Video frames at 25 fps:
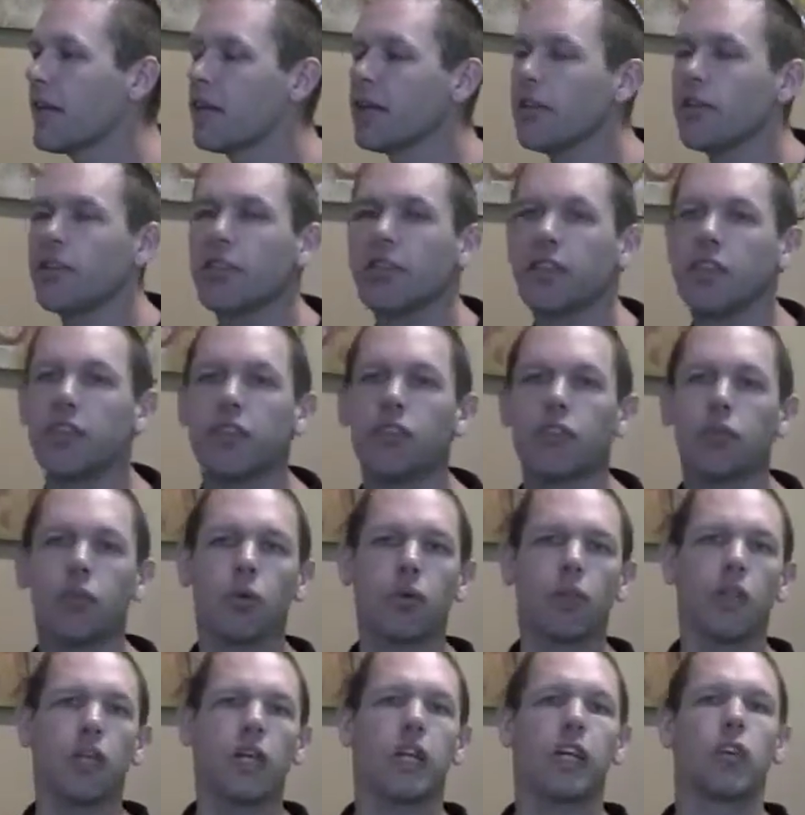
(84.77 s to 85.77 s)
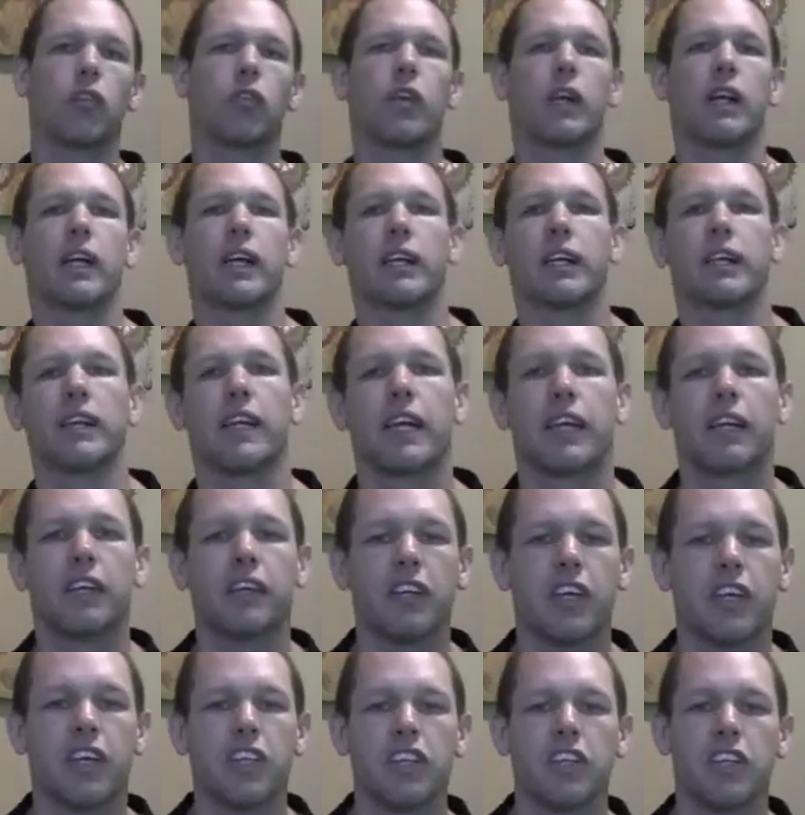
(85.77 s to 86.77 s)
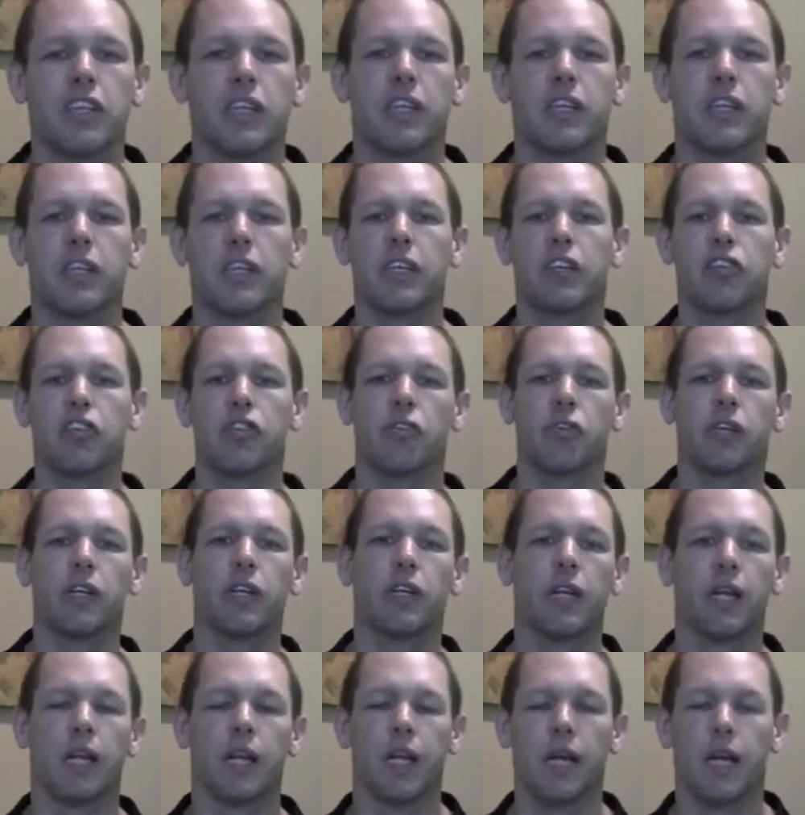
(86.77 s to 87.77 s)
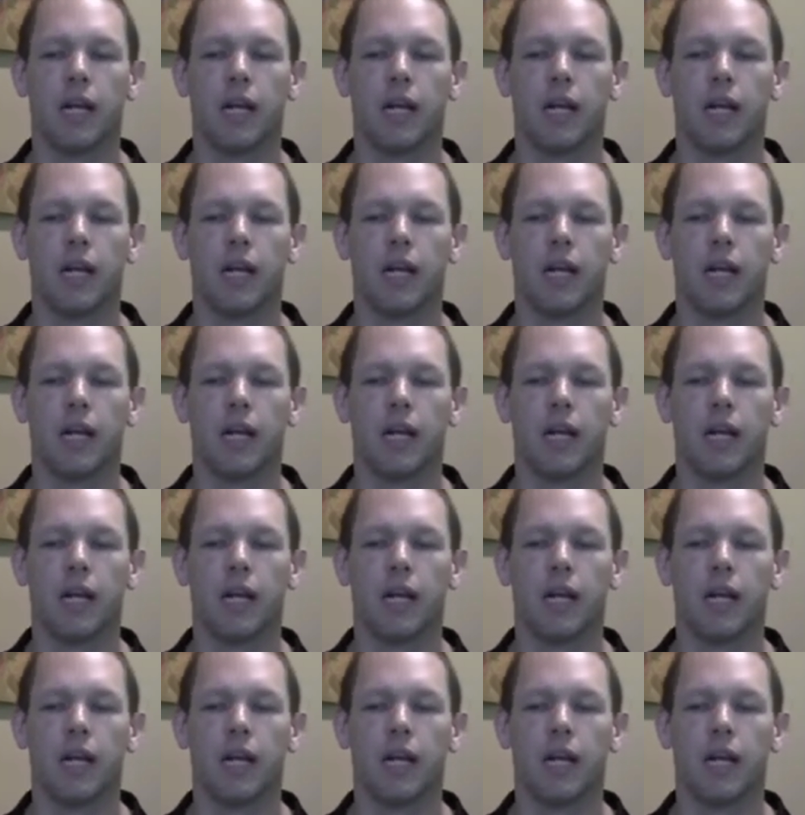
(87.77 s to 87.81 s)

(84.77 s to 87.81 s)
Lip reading: and this leads to a lot of chronic neck tension and injury.